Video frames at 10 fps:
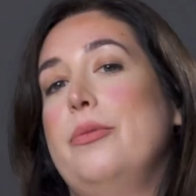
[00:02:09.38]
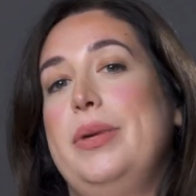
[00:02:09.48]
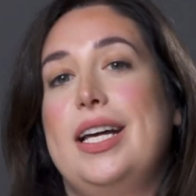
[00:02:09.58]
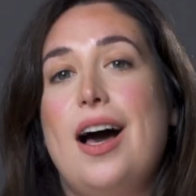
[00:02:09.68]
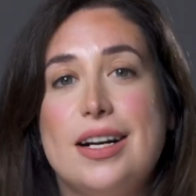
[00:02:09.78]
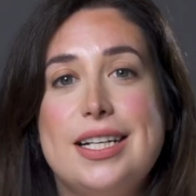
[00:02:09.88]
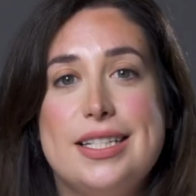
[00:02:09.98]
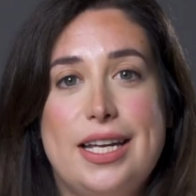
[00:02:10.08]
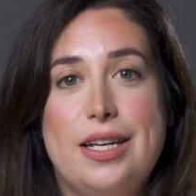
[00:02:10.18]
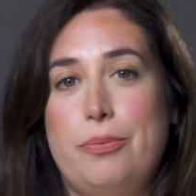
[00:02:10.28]
be
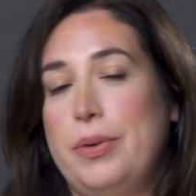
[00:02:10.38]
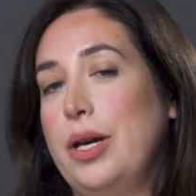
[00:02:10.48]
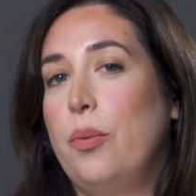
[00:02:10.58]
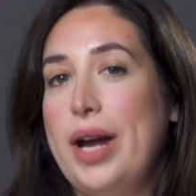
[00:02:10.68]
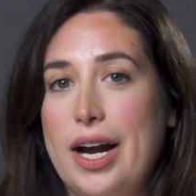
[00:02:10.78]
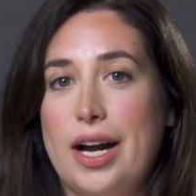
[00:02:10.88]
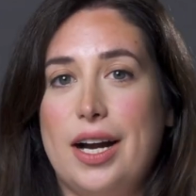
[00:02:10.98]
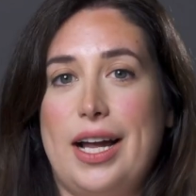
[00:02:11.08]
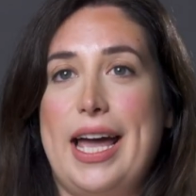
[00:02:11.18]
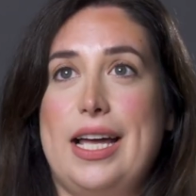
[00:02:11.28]
cognizant, be
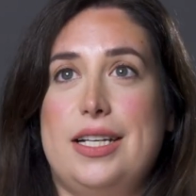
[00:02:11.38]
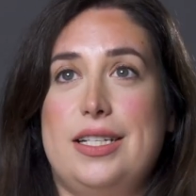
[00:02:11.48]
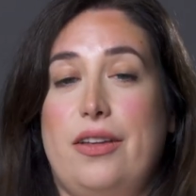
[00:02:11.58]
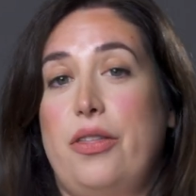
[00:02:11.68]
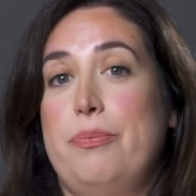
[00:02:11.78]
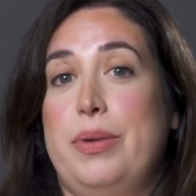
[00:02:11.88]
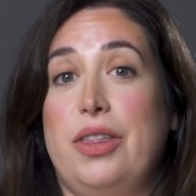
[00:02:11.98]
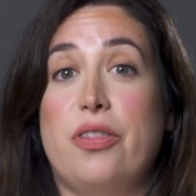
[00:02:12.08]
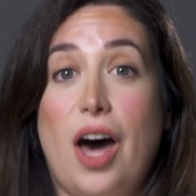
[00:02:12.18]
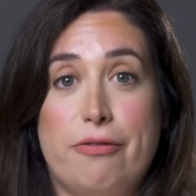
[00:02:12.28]
aware, and be
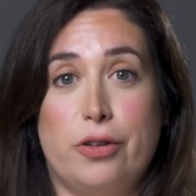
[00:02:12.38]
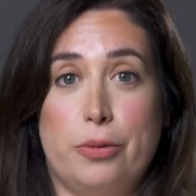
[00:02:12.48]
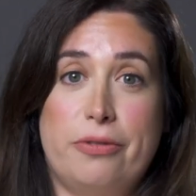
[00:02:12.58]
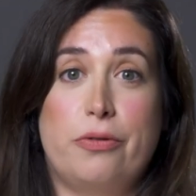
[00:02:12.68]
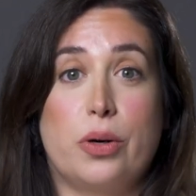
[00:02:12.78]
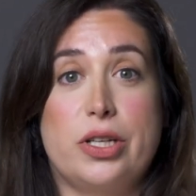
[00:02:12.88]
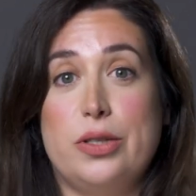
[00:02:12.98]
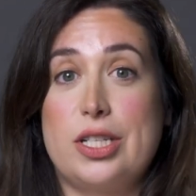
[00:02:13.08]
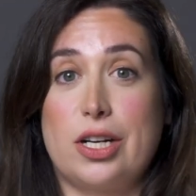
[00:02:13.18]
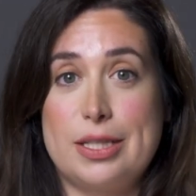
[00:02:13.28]
thoughtful before you
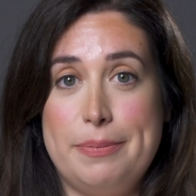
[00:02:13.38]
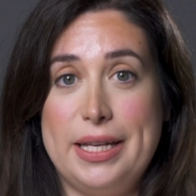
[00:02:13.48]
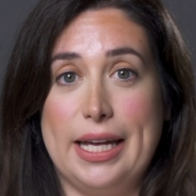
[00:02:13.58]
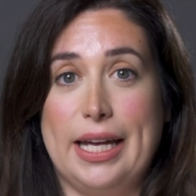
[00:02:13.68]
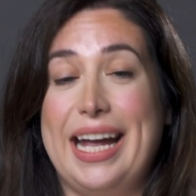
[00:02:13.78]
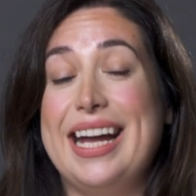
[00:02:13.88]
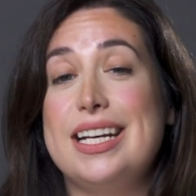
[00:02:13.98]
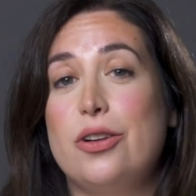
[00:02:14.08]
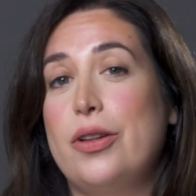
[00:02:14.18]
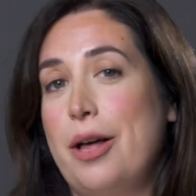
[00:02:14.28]
start speaking.
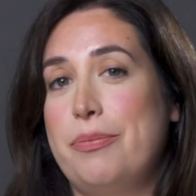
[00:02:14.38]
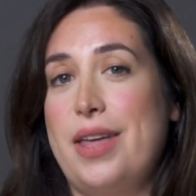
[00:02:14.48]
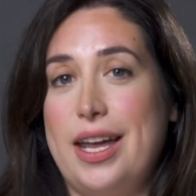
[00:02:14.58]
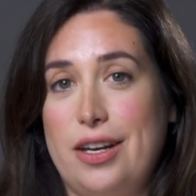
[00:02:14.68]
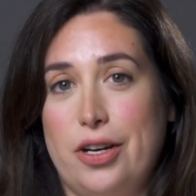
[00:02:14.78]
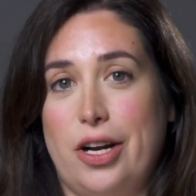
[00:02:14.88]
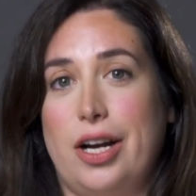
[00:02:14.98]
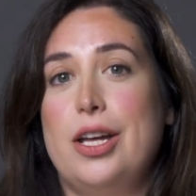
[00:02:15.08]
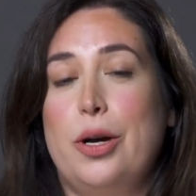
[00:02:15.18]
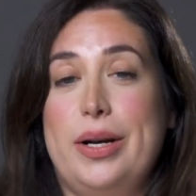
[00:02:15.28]
And it'll help the
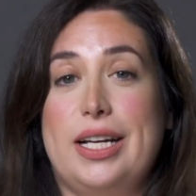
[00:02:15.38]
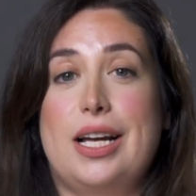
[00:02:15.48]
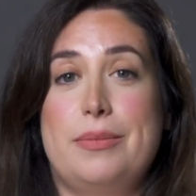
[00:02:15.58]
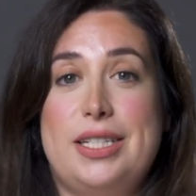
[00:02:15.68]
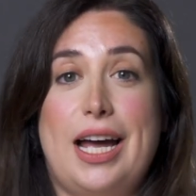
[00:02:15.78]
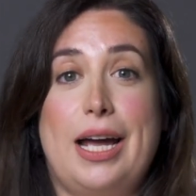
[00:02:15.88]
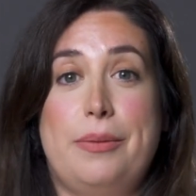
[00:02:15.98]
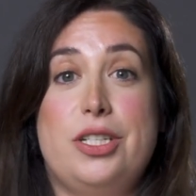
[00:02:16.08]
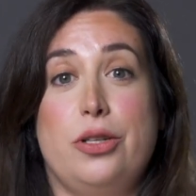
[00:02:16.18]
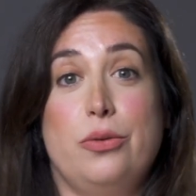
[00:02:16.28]
editor when it comes
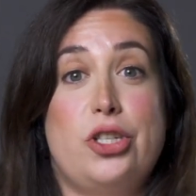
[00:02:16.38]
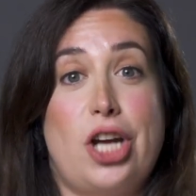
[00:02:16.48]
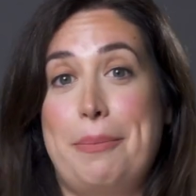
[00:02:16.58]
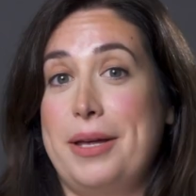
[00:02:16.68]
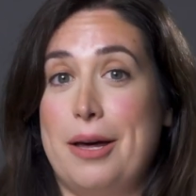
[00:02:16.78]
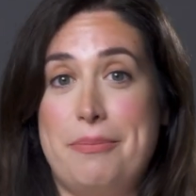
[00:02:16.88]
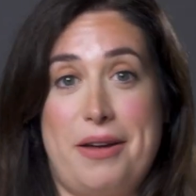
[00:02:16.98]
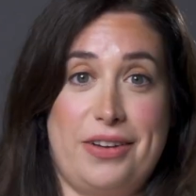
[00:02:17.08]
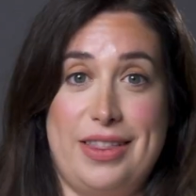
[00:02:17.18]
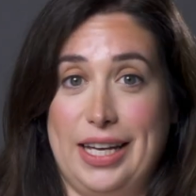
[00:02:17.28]
time to chopping up
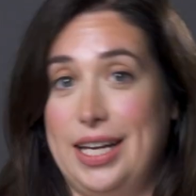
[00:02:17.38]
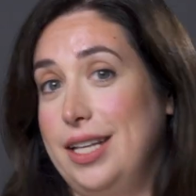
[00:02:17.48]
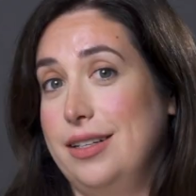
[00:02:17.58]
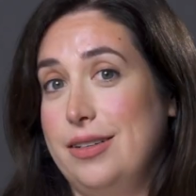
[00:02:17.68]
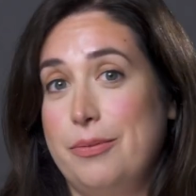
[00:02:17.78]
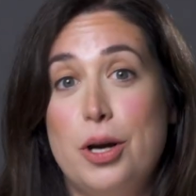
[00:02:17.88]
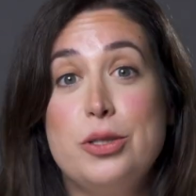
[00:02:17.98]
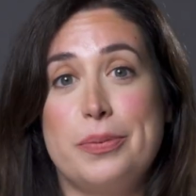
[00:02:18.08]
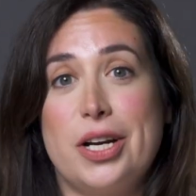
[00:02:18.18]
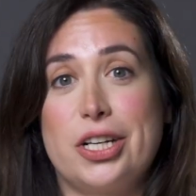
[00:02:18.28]
everything in
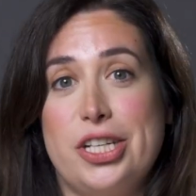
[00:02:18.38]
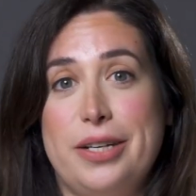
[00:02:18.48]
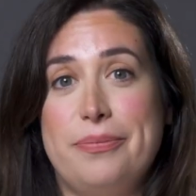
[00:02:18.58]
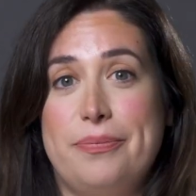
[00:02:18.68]
post-production.